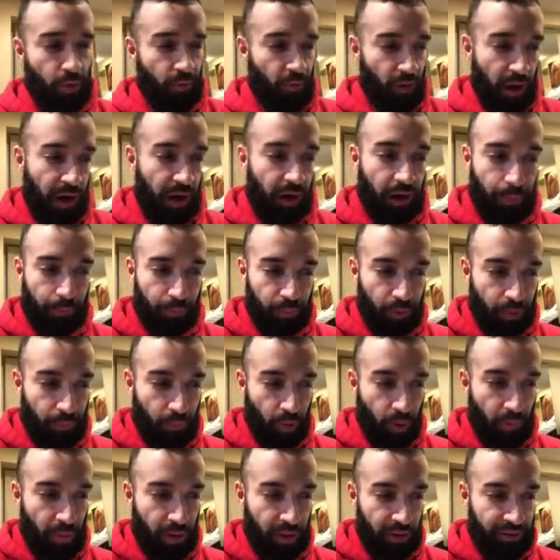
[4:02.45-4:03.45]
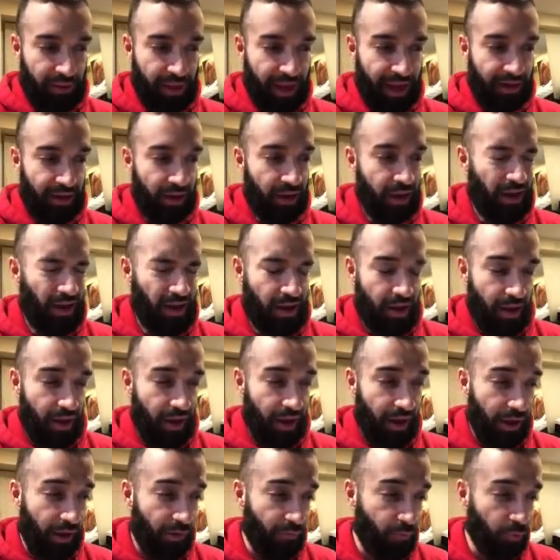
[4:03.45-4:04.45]
uh, complete Mermail deck
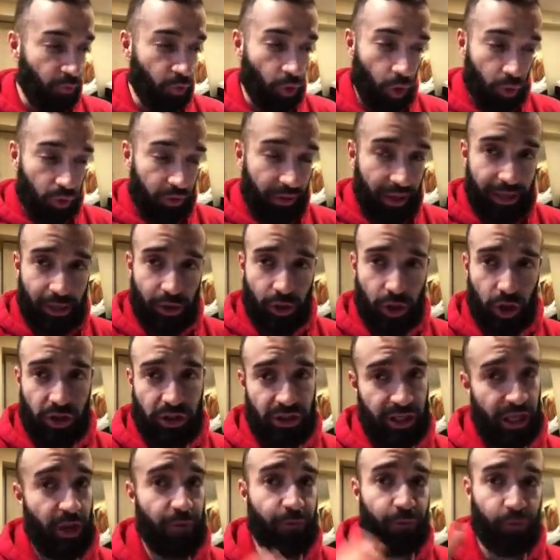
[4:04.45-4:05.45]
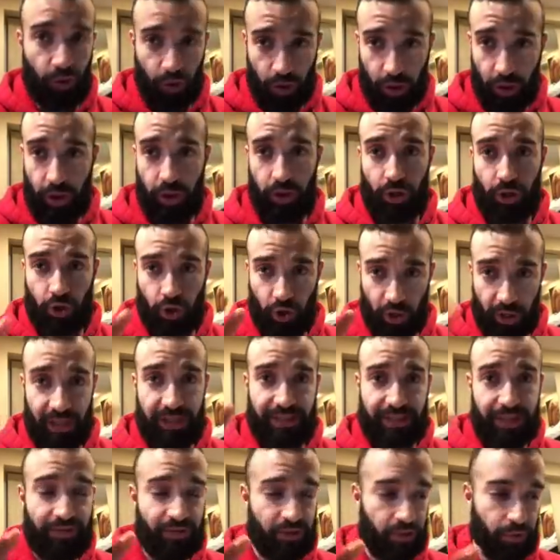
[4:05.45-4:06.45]
of no Dangers if you are trying to
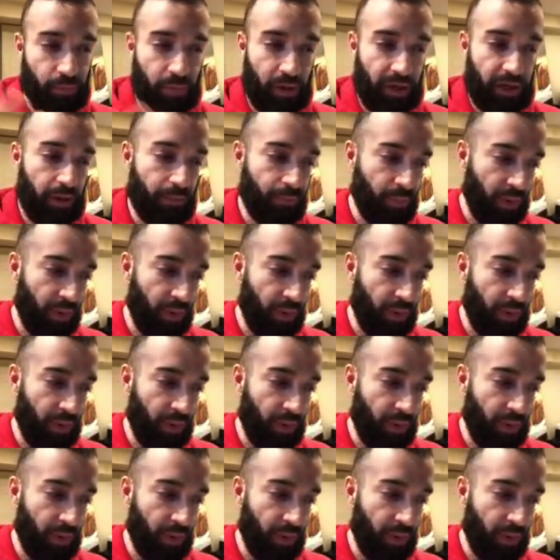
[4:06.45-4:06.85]
save some money.